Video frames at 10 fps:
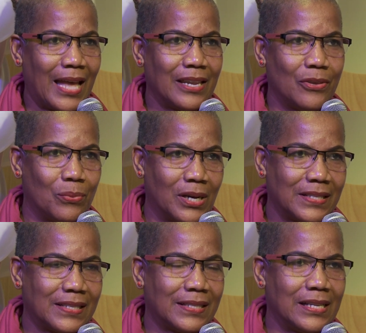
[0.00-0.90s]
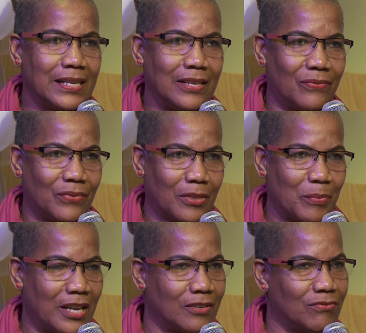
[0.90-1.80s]
and he wants to leave with
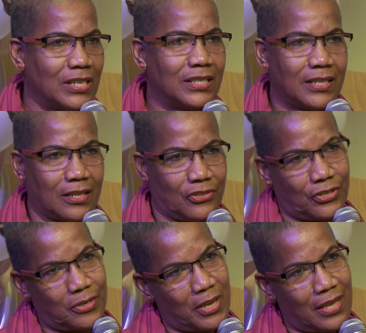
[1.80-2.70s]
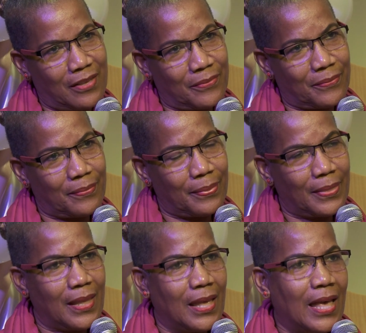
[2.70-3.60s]
me, and it really touched me.
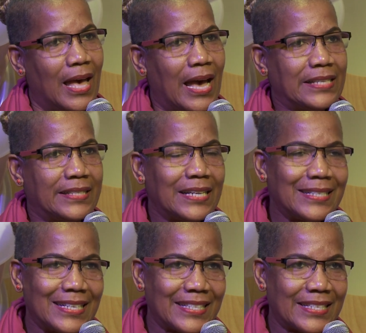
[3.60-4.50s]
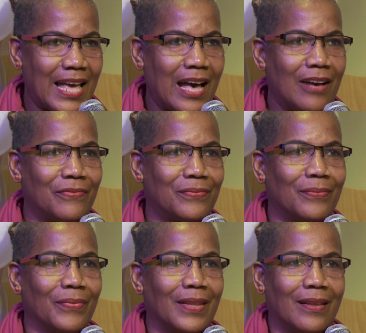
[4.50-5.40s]
I said to the staff,
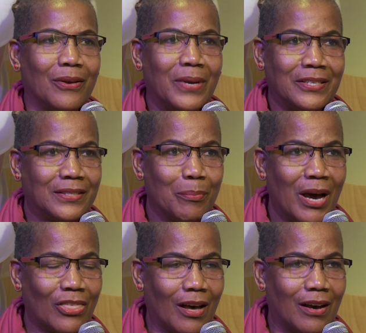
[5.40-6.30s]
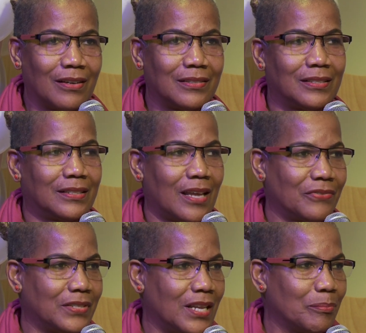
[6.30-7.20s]
where's the mother? The
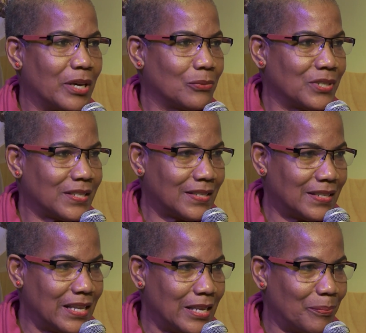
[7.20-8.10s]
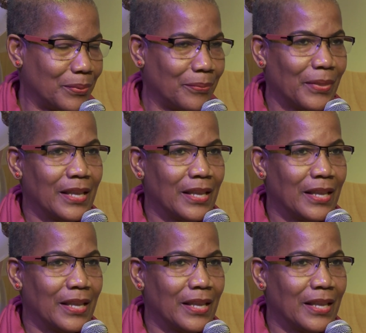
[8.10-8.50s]
staff said the mother was asleep.